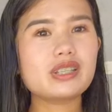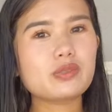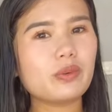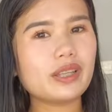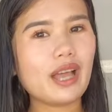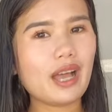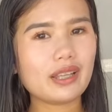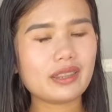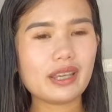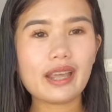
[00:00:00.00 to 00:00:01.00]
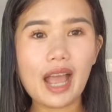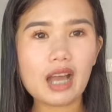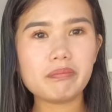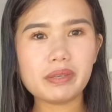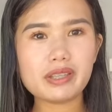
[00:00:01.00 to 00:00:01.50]
is one thing
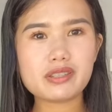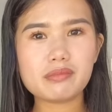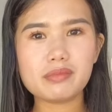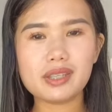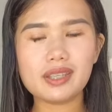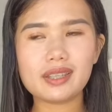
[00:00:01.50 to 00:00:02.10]
happened to me